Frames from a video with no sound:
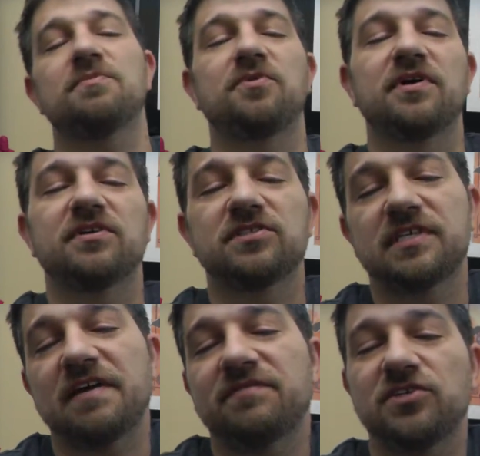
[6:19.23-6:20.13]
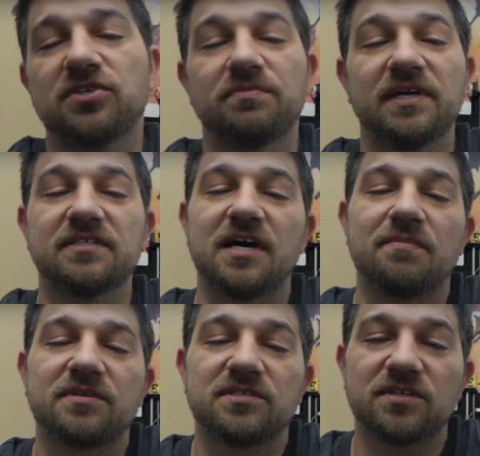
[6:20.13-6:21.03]
printers, safety should be a top
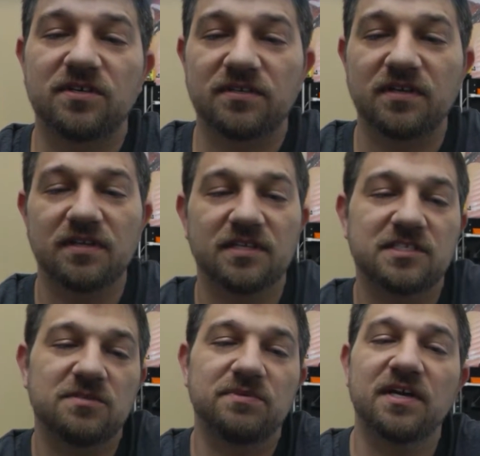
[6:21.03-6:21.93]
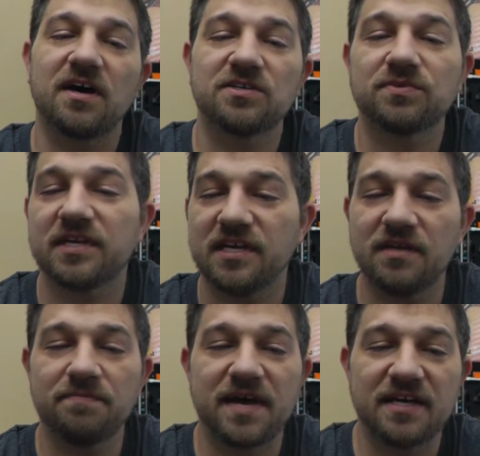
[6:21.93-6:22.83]
concern. This is because with heated
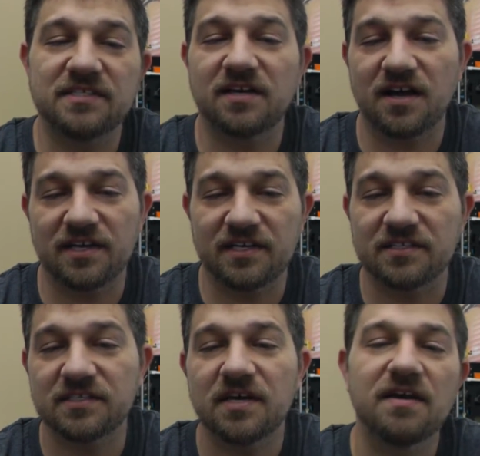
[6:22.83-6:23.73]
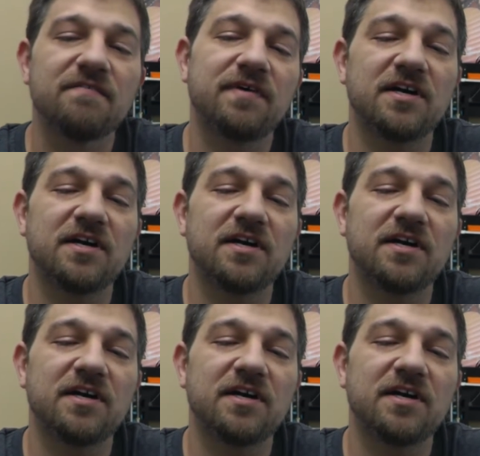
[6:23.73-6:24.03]
beds and hot ends, fires